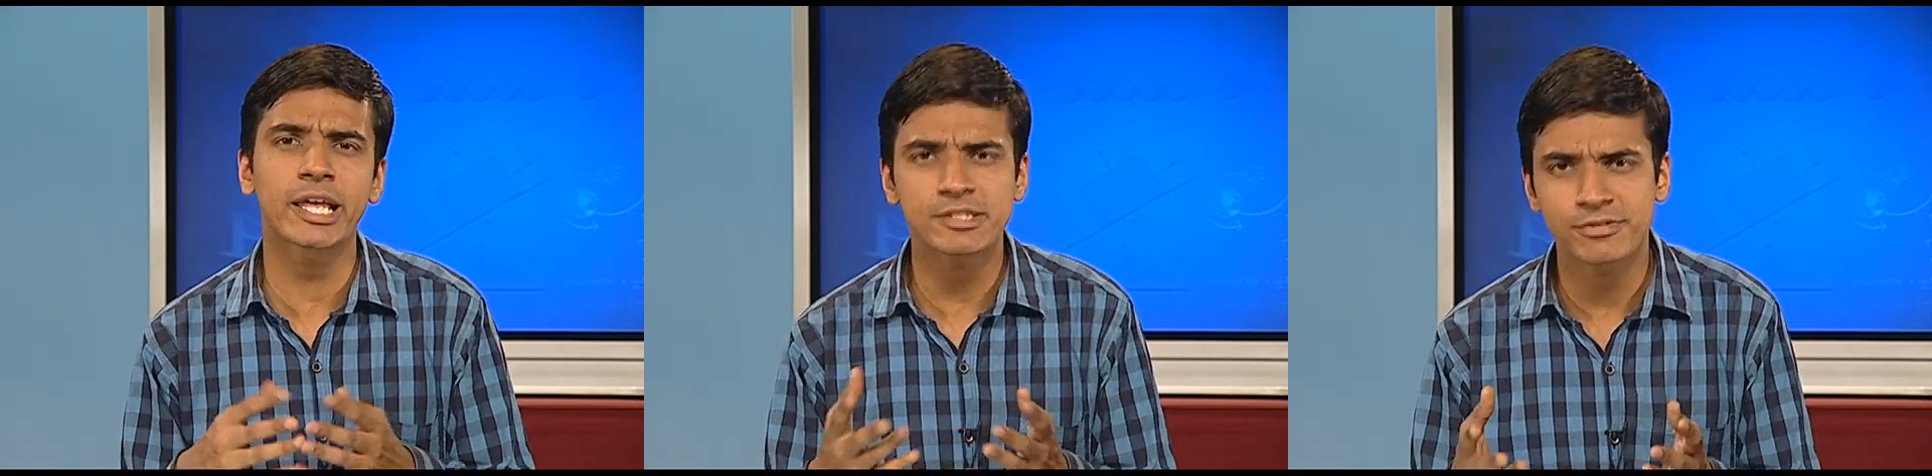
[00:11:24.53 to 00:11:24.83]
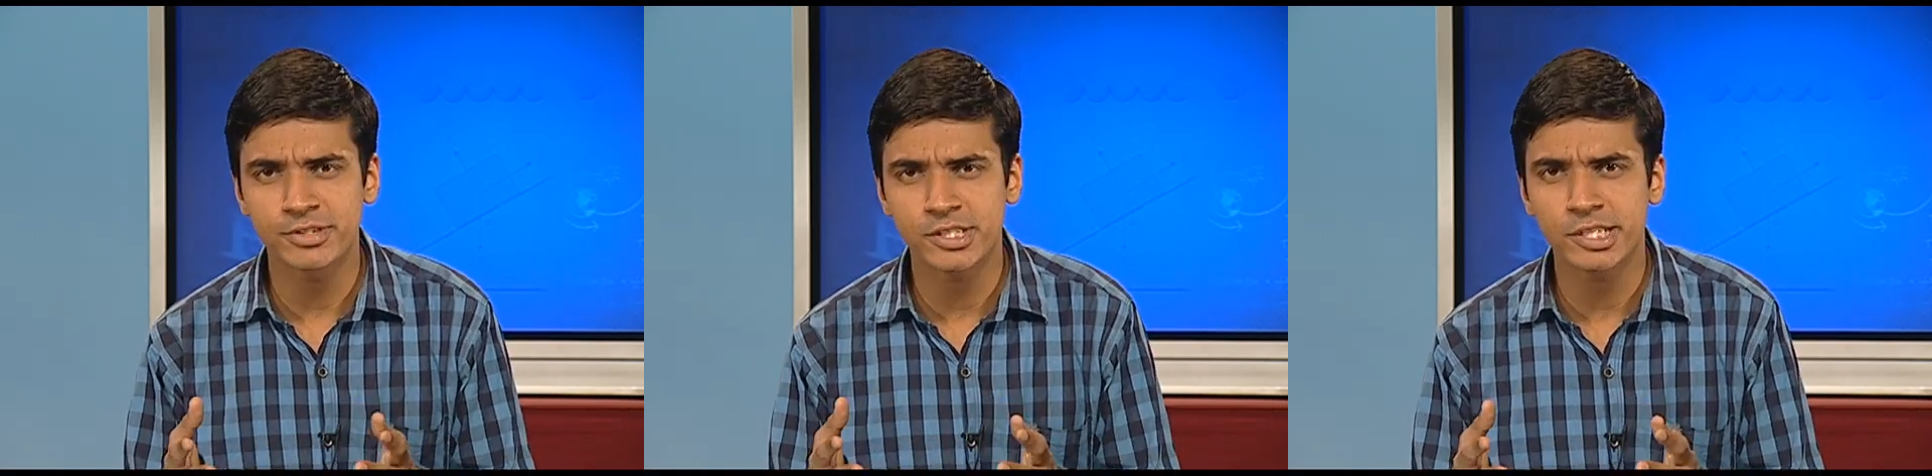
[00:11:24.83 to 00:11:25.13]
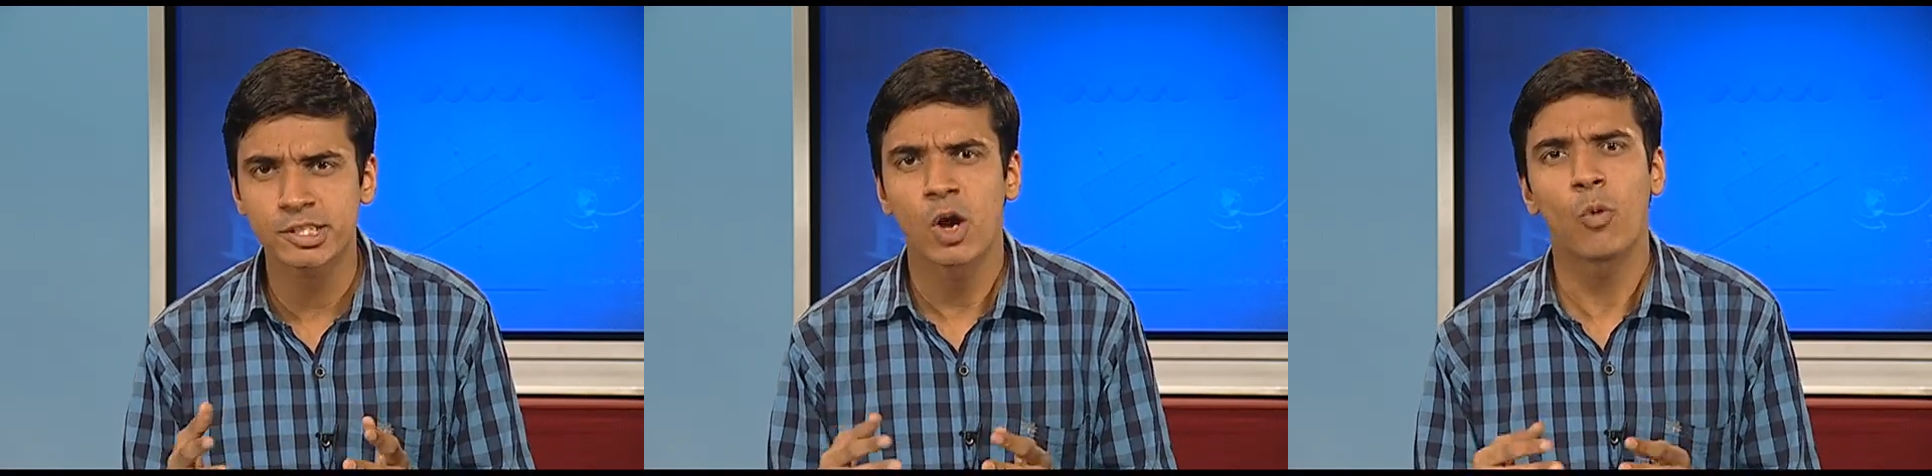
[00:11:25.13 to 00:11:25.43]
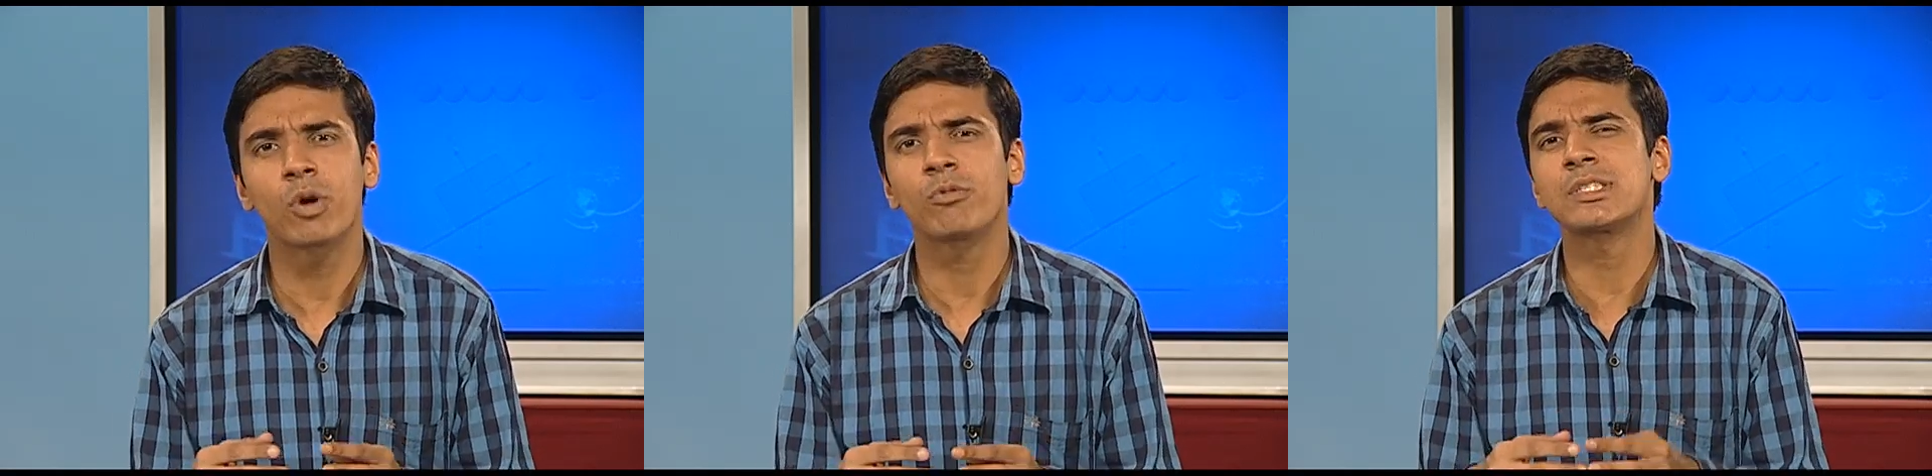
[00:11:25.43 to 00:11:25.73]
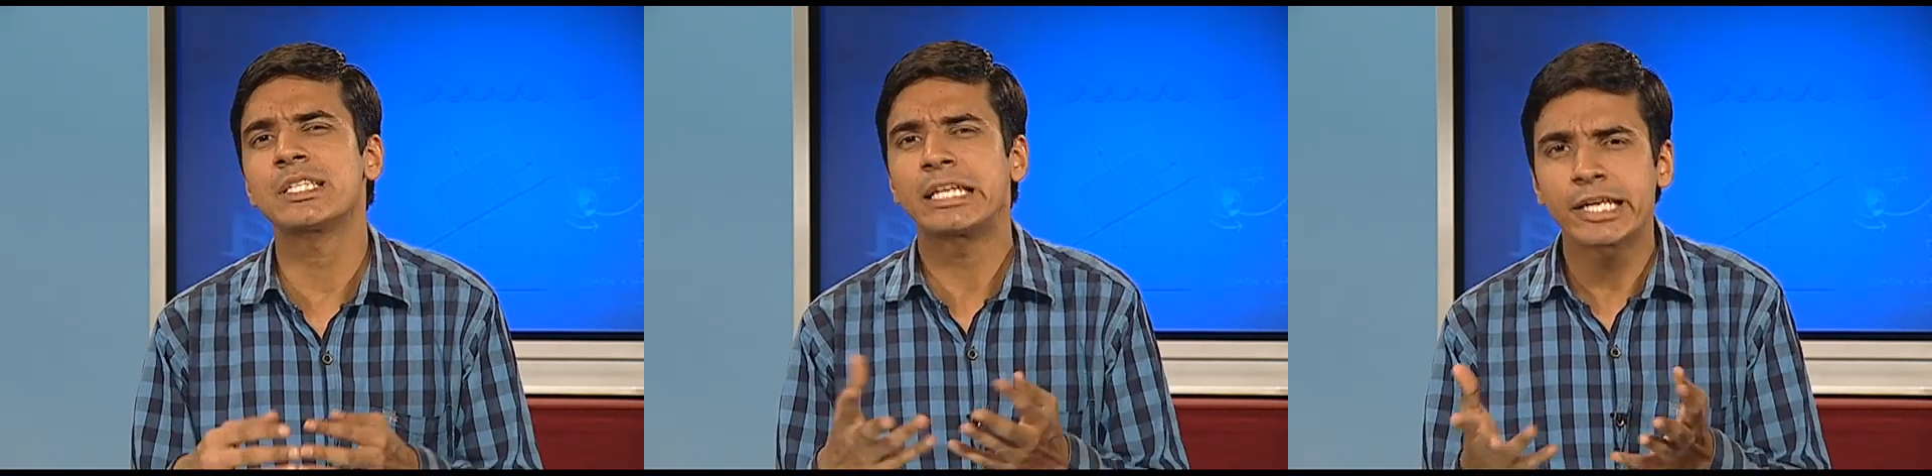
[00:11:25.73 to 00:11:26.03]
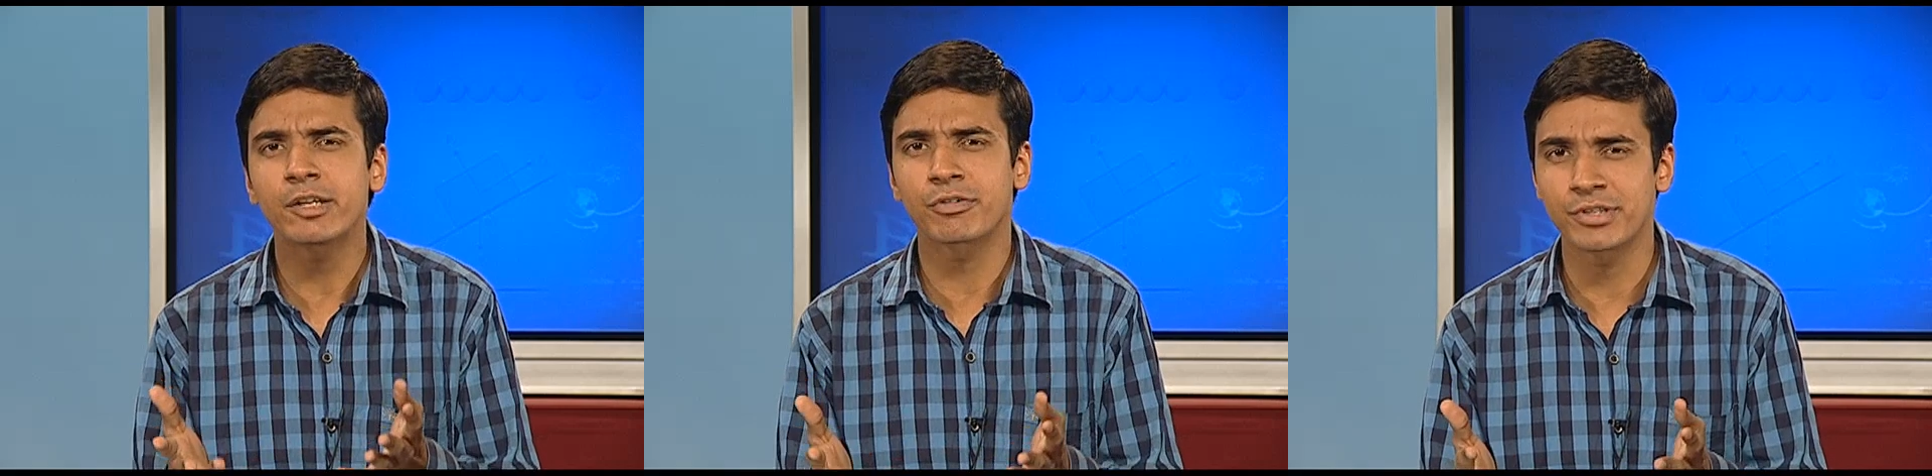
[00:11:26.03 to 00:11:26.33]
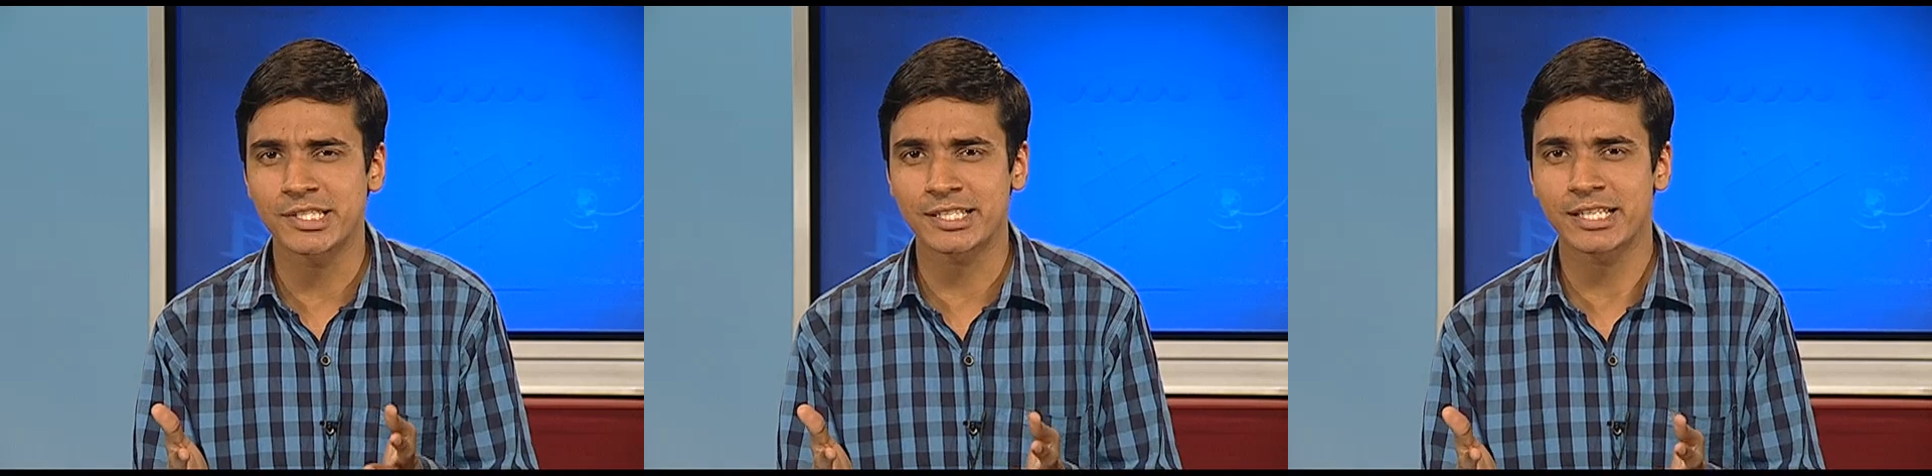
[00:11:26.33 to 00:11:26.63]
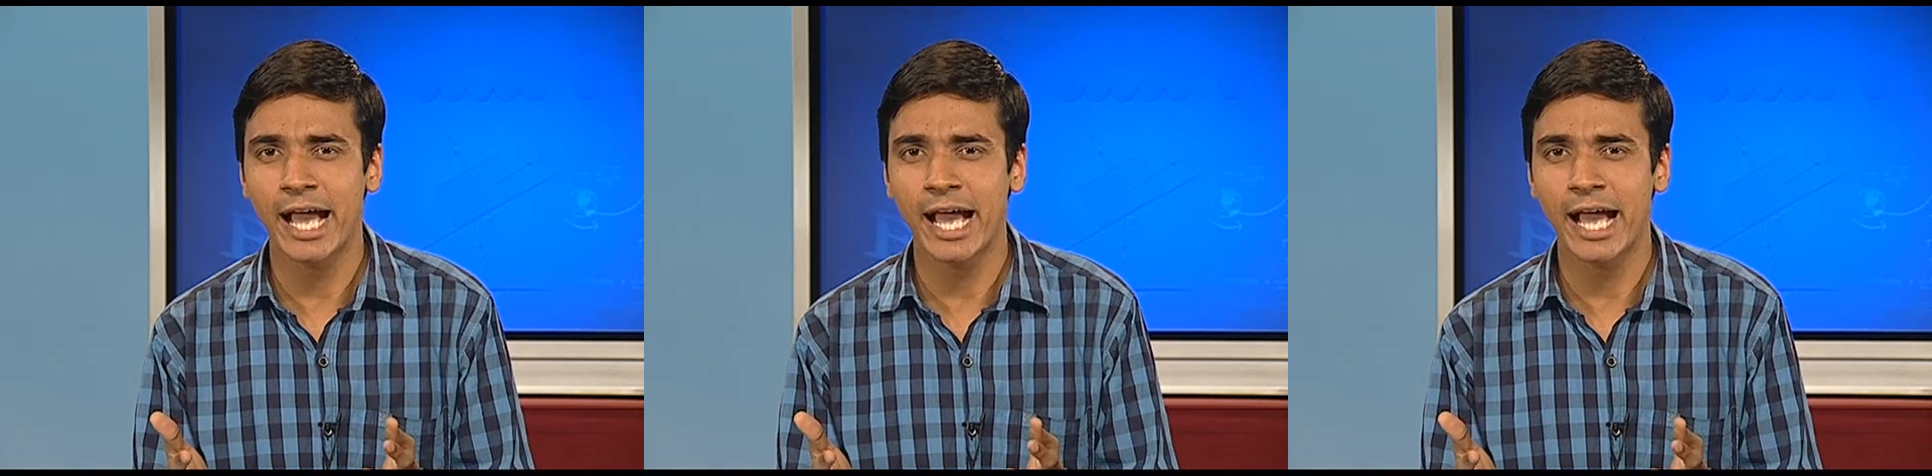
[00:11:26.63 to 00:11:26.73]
is physics, what was the need of physics.